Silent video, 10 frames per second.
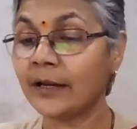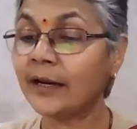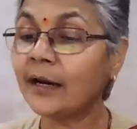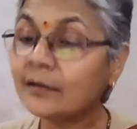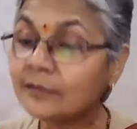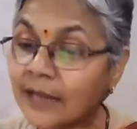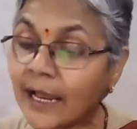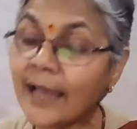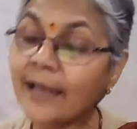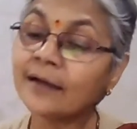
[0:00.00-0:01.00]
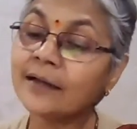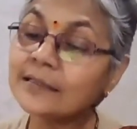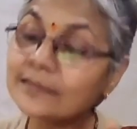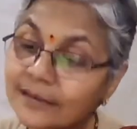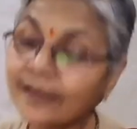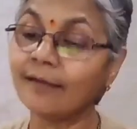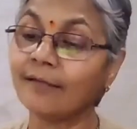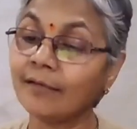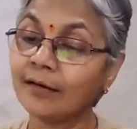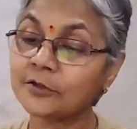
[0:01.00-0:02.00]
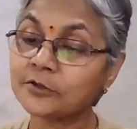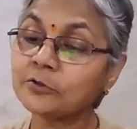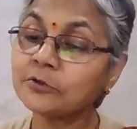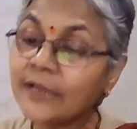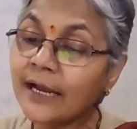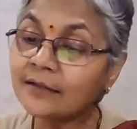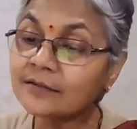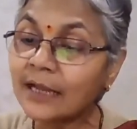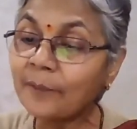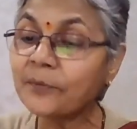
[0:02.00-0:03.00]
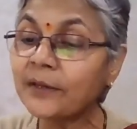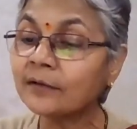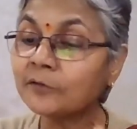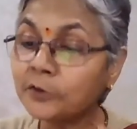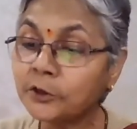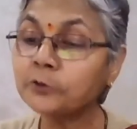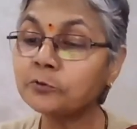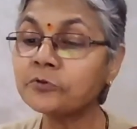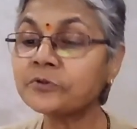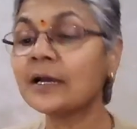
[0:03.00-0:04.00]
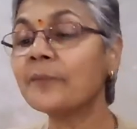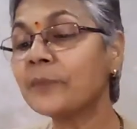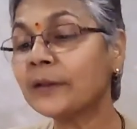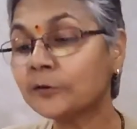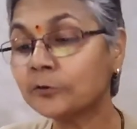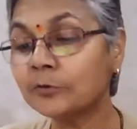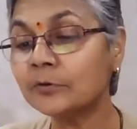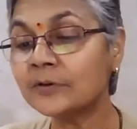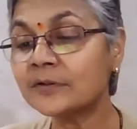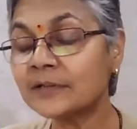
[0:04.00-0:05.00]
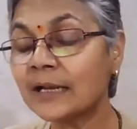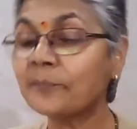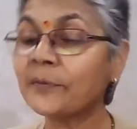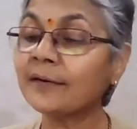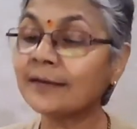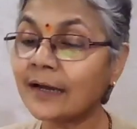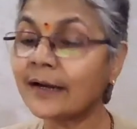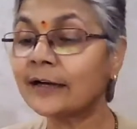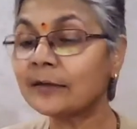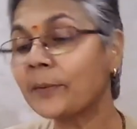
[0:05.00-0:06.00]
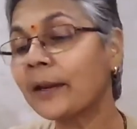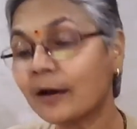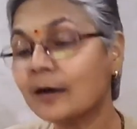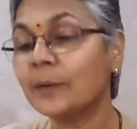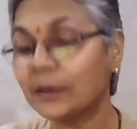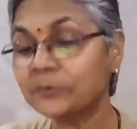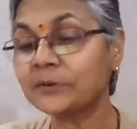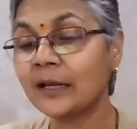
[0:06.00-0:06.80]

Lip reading: entire skill so that something new, something good, something correct may come out.